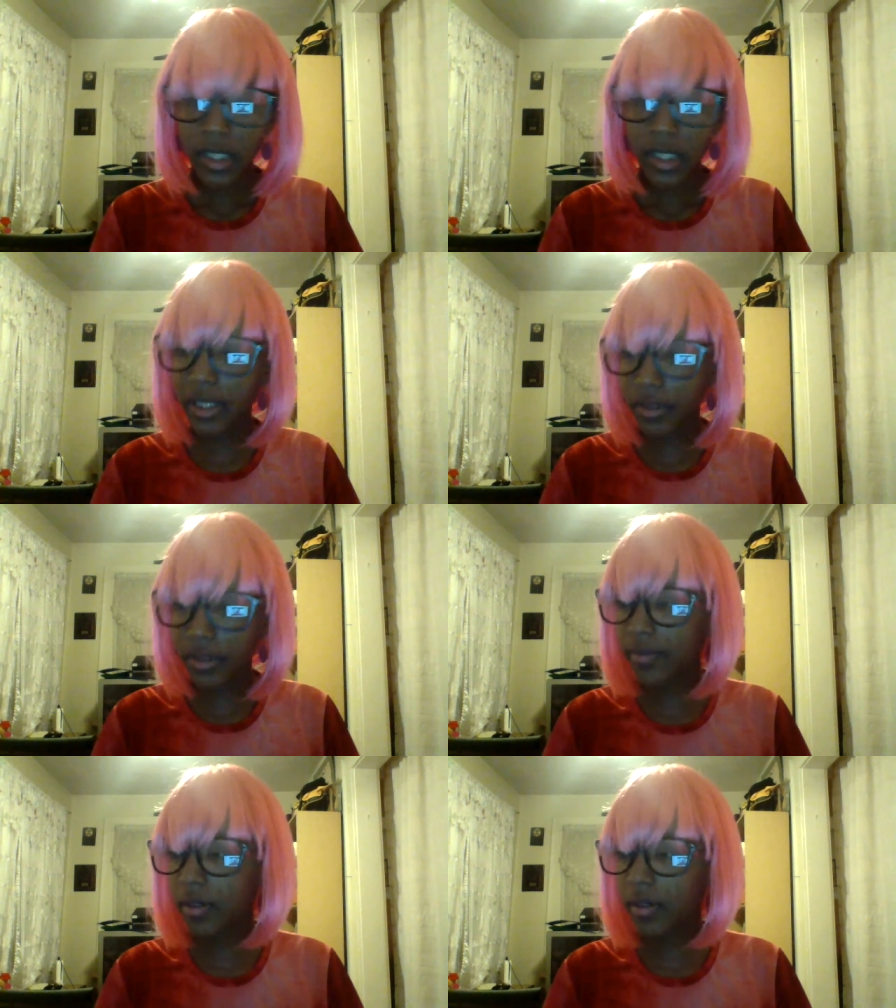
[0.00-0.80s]
But I
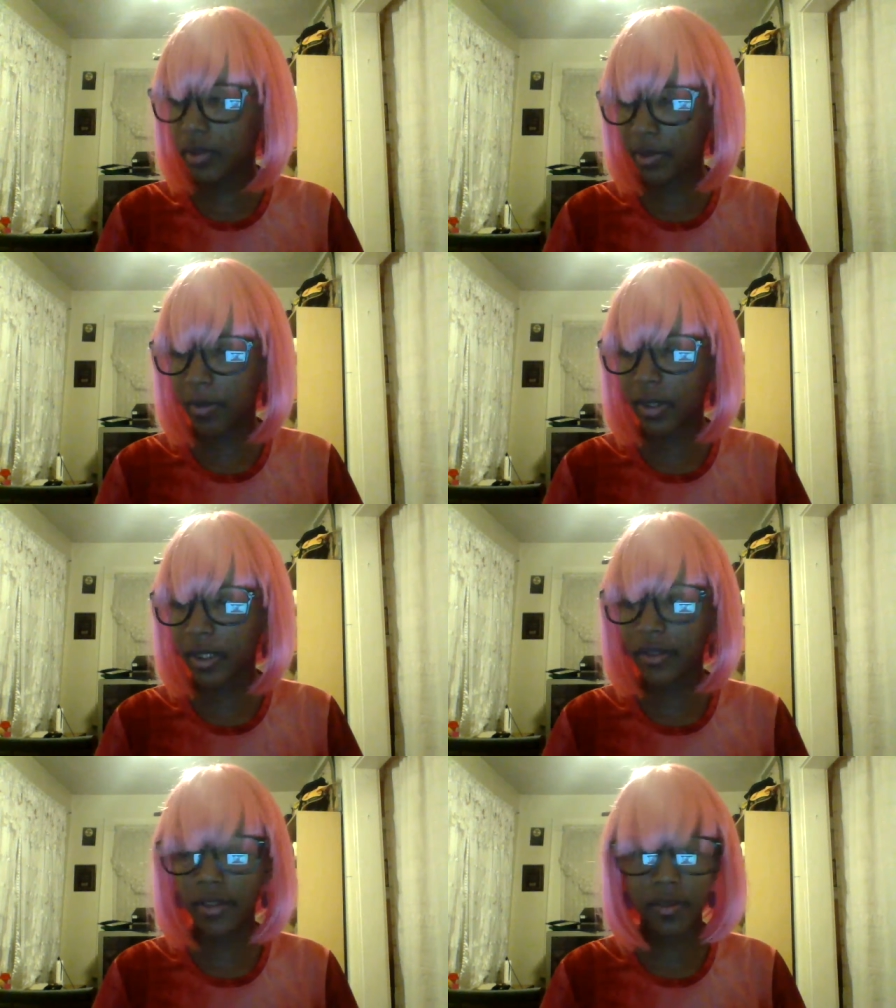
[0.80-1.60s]
know that for the most
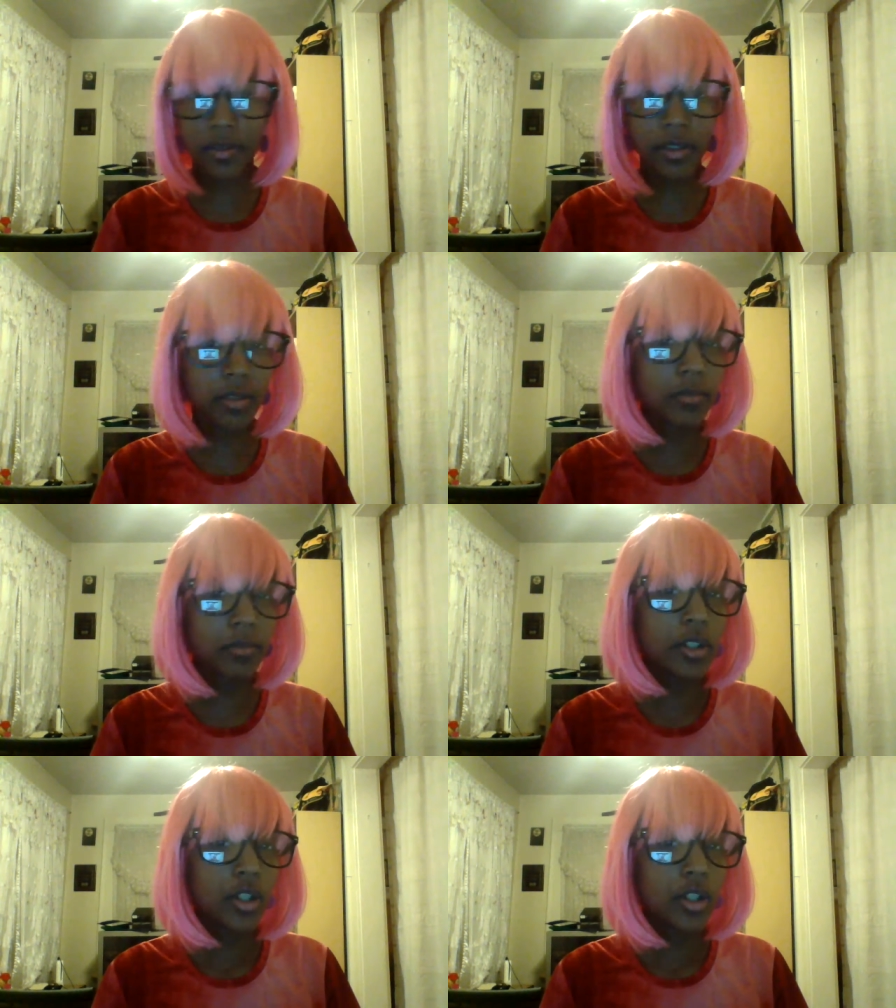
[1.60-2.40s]
part, The
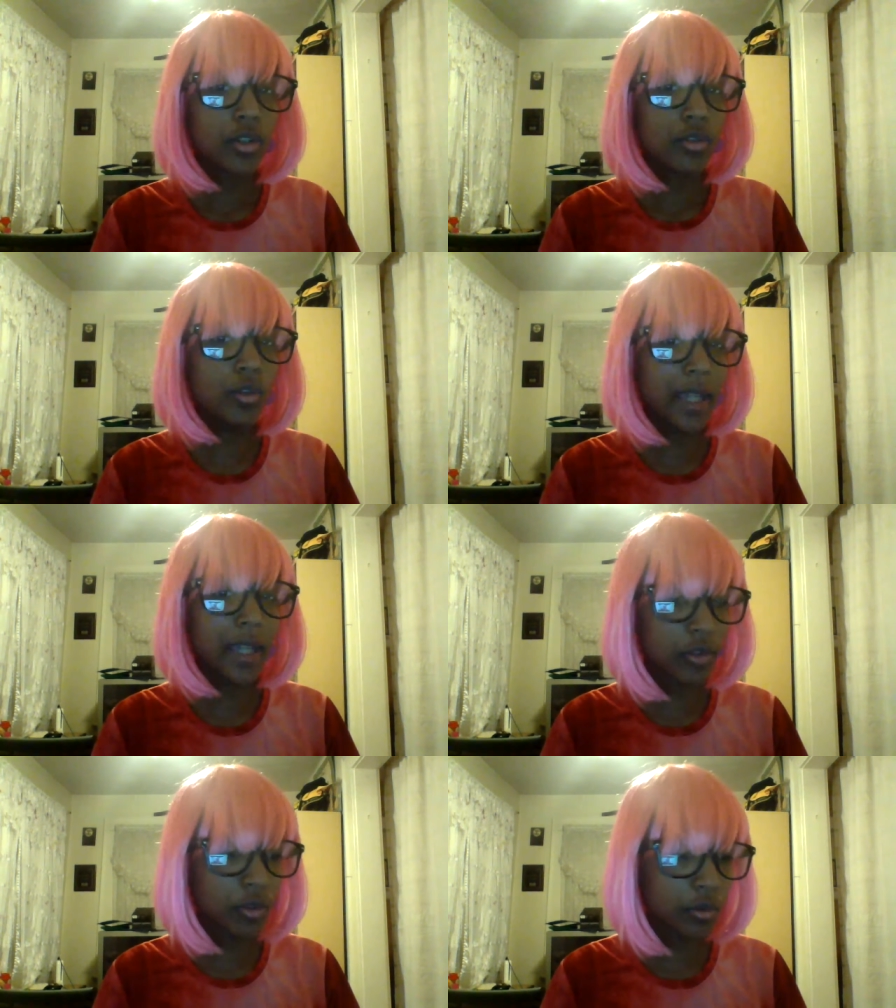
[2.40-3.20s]
Sims, you
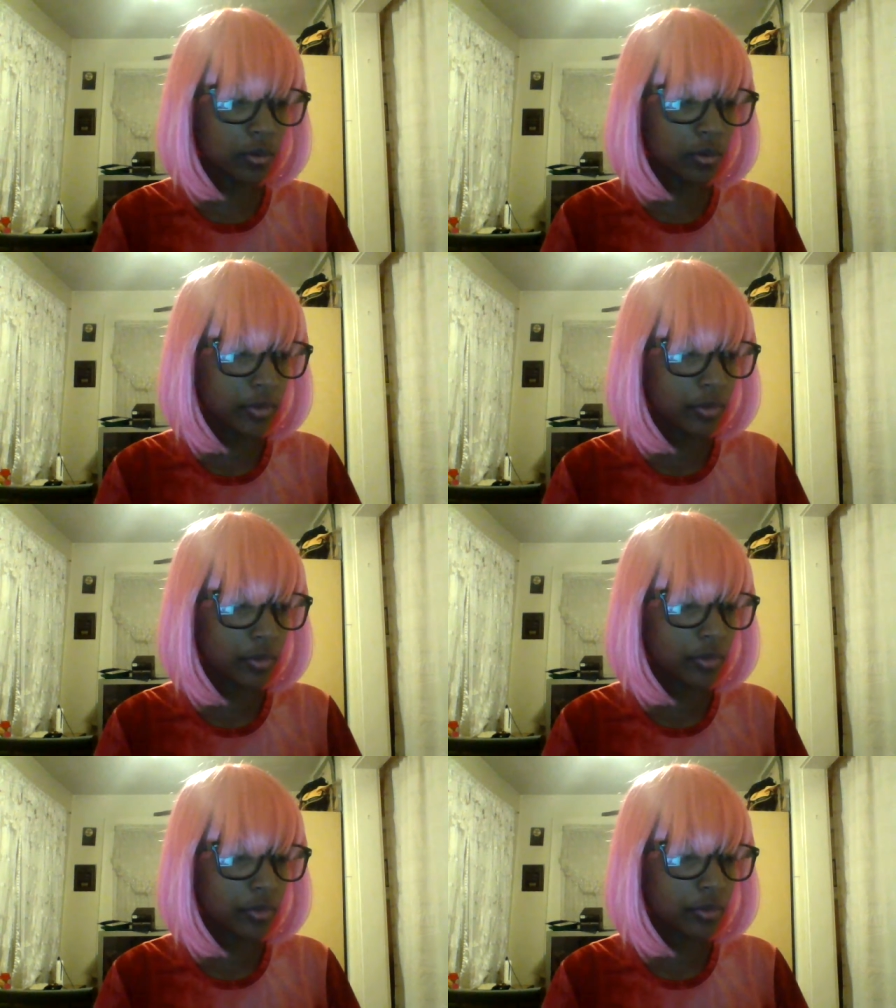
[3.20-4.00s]
have your...
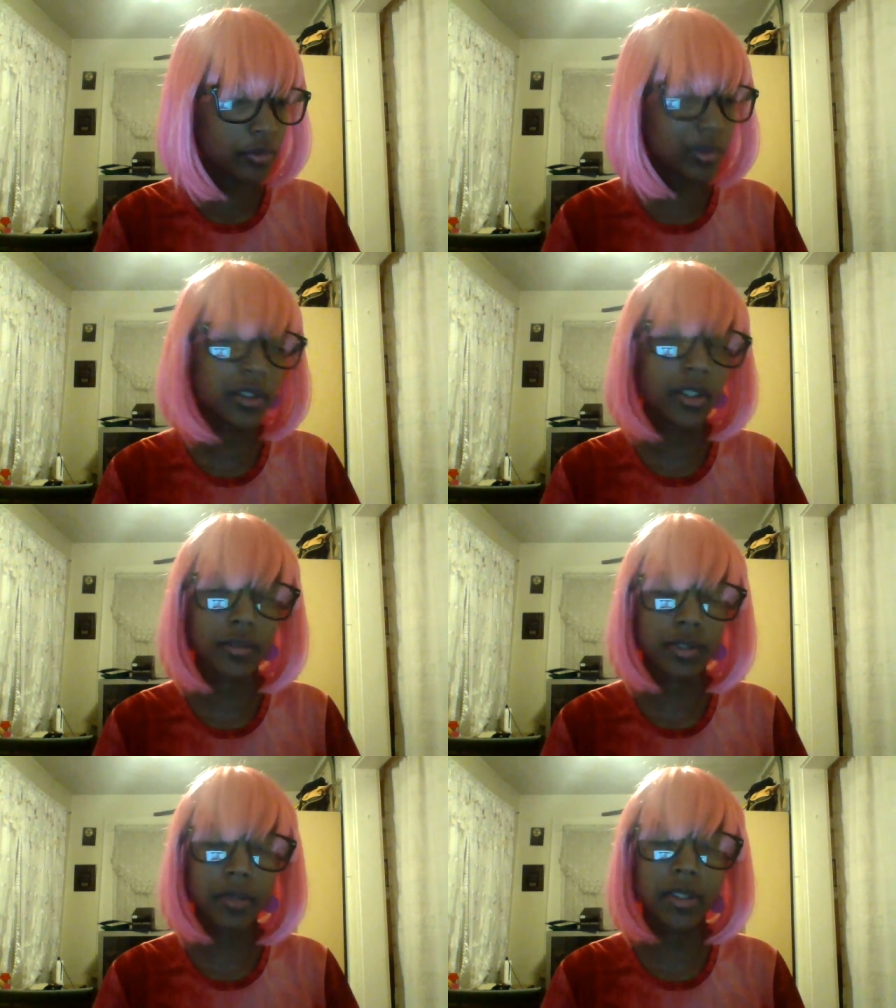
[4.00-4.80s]
Well,
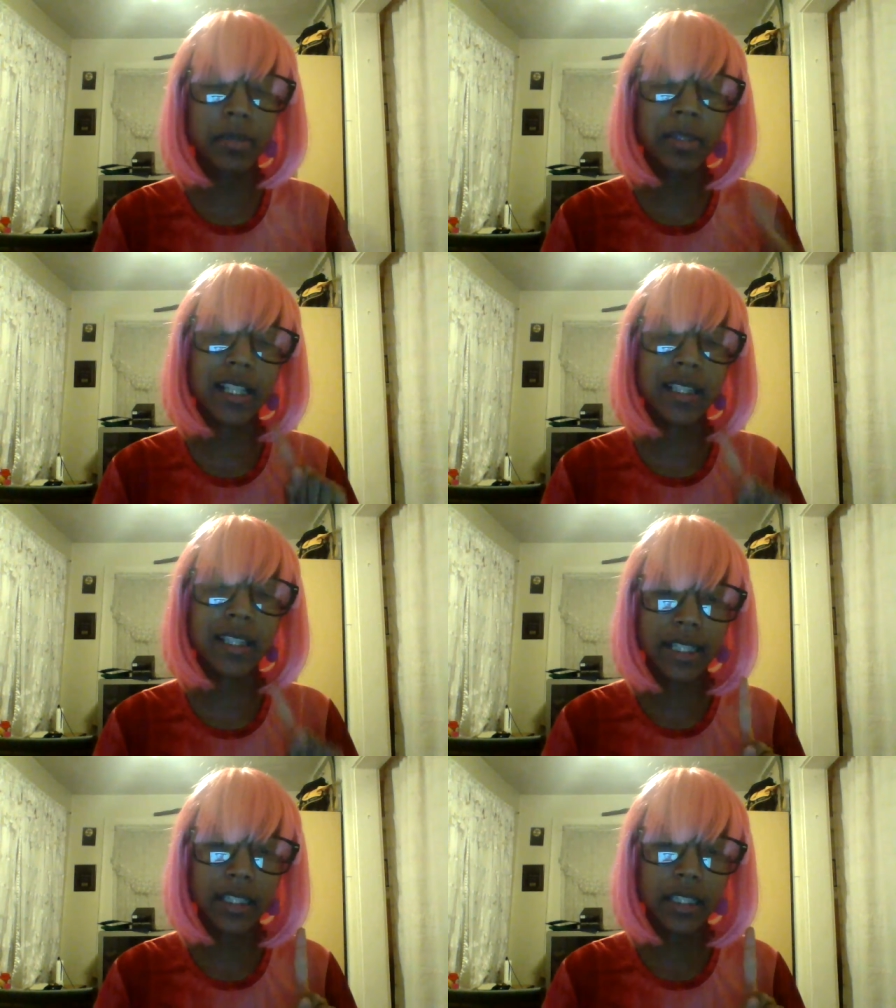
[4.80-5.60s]
no, let, let me not
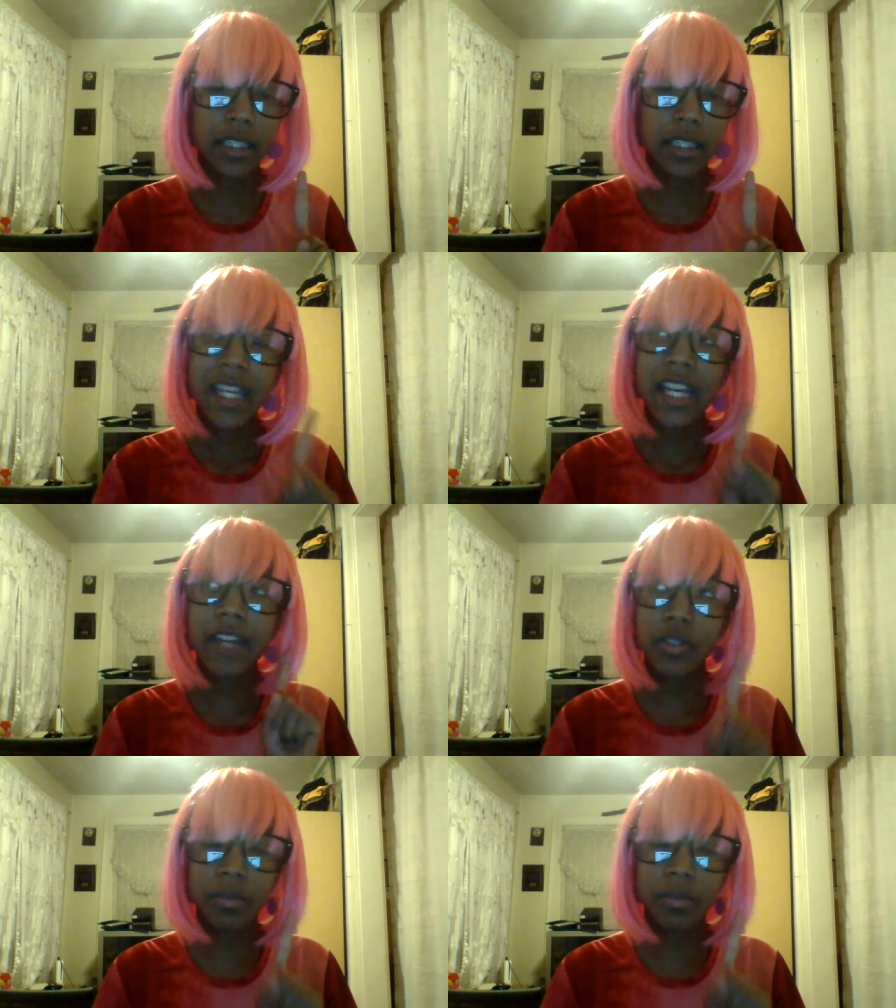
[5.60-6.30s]
lie. I've only